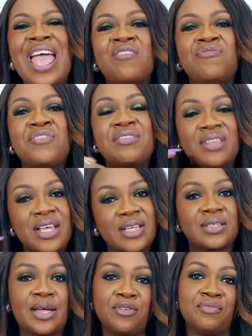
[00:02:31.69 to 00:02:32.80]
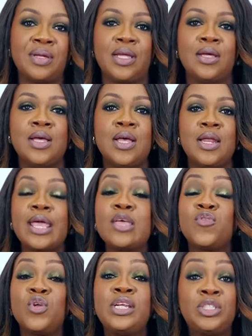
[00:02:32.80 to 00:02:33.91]
everything inside of me
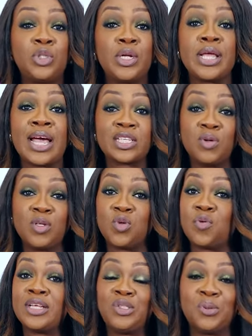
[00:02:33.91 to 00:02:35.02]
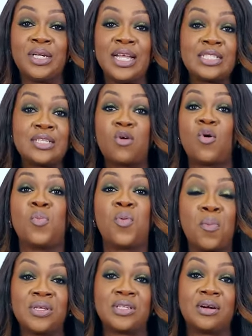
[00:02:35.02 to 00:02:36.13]
if you literally ask me to write you a letter or a
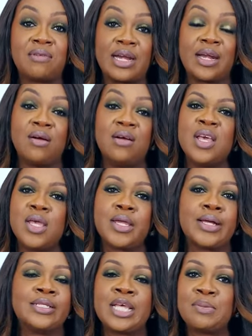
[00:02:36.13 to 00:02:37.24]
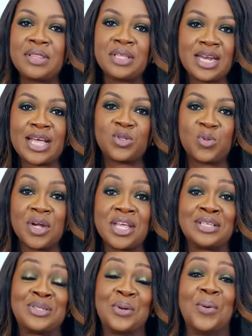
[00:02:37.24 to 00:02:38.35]
proposal right now, it can take me the next one
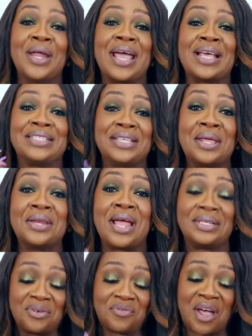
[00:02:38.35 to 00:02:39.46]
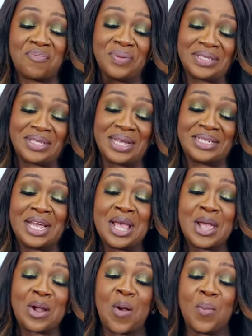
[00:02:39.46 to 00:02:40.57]
year. So when I say 95%
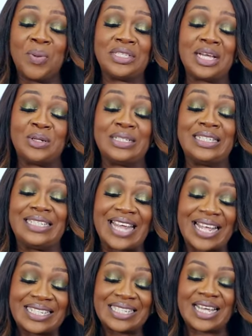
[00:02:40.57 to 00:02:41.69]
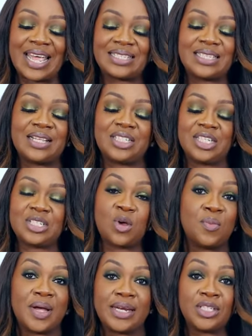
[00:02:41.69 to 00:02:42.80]
completed on that Excel sheet
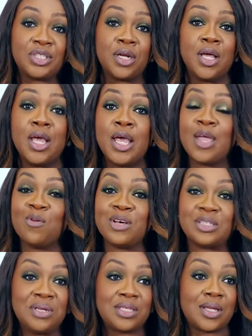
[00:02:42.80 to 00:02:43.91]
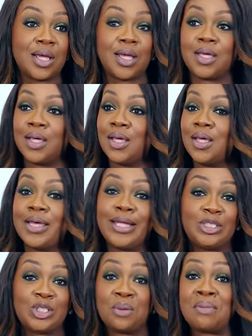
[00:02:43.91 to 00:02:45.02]
compilation, it was me saying,
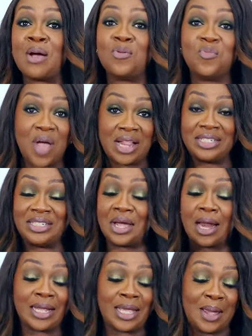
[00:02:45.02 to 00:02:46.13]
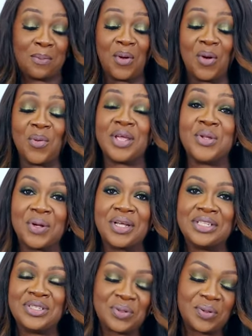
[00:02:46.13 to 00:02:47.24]
Ijeoma, well done. Keep going. You
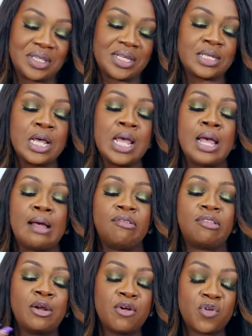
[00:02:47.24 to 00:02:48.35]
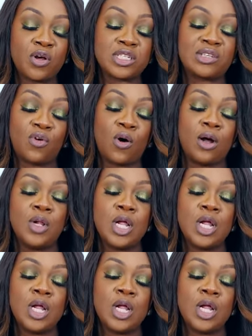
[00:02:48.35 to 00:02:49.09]
can do this. And then, of course, for